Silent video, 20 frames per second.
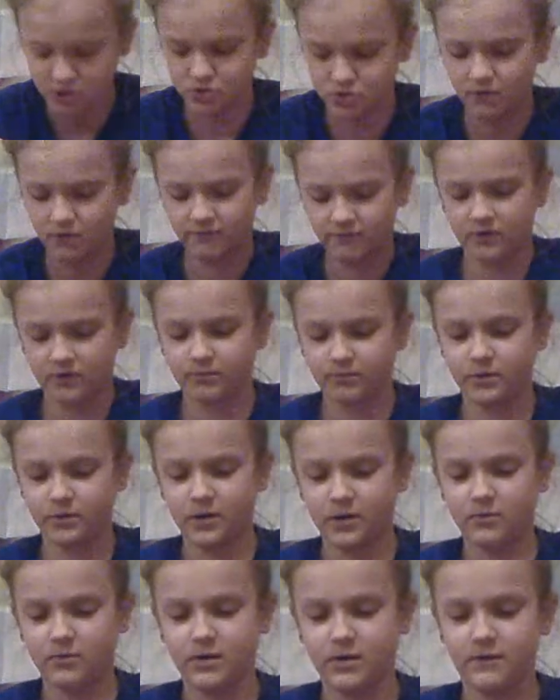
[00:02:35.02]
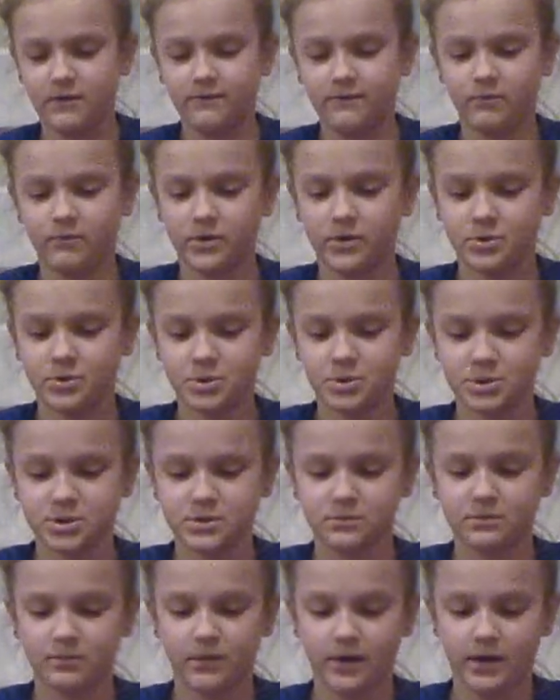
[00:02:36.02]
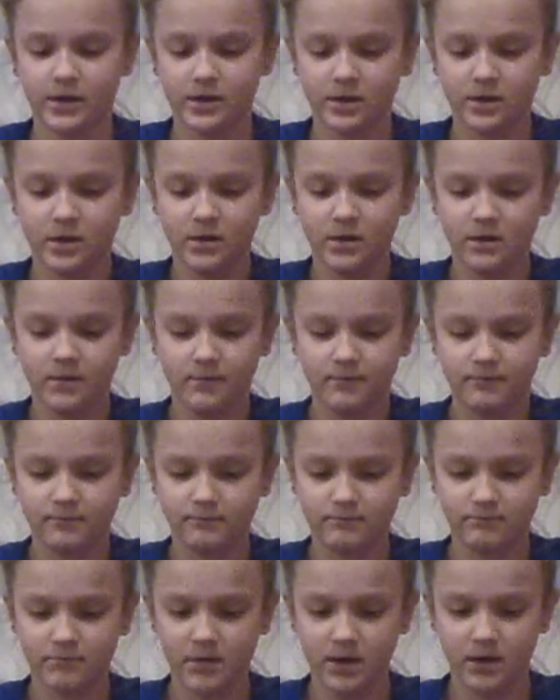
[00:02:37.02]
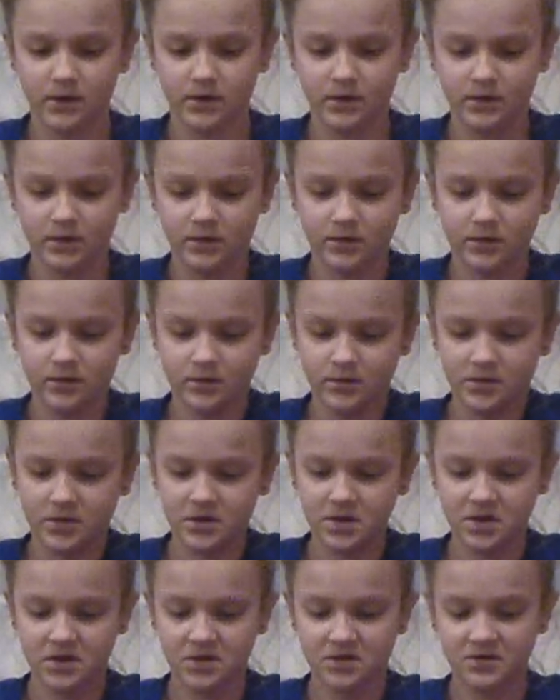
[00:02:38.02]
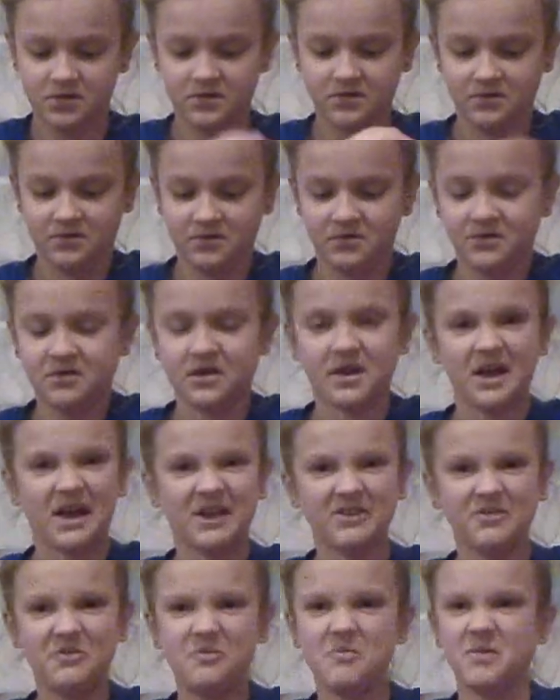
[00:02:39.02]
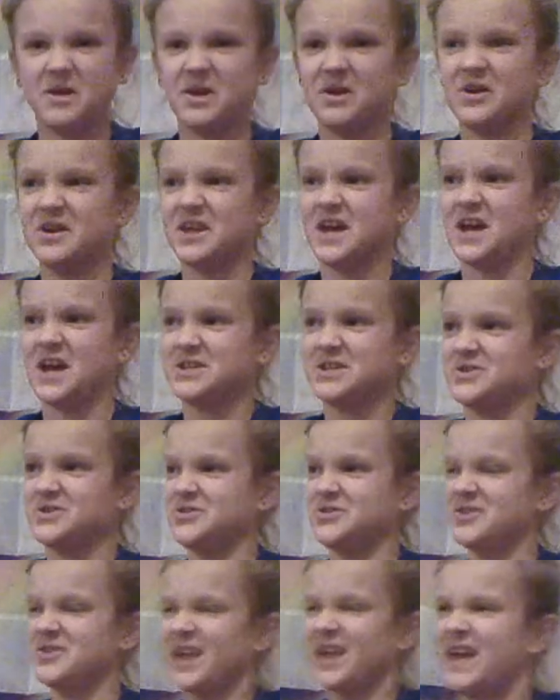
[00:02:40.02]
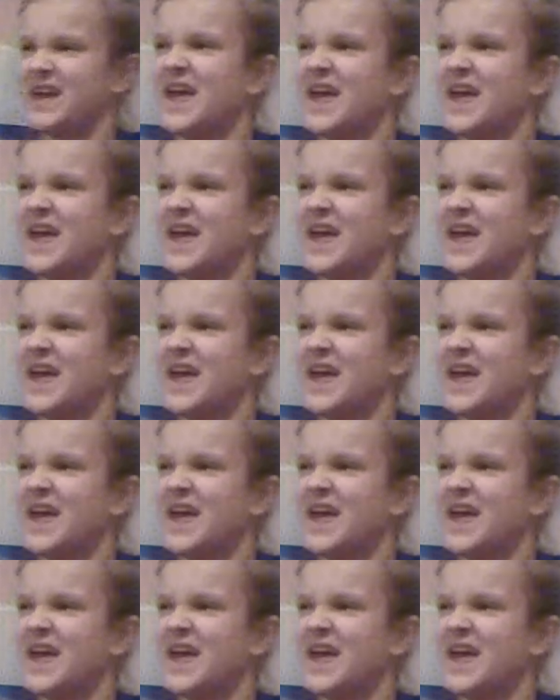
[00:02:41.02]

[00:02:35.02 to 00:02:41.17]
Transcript: so fun to play with when you just made it. It has a weird texture to it.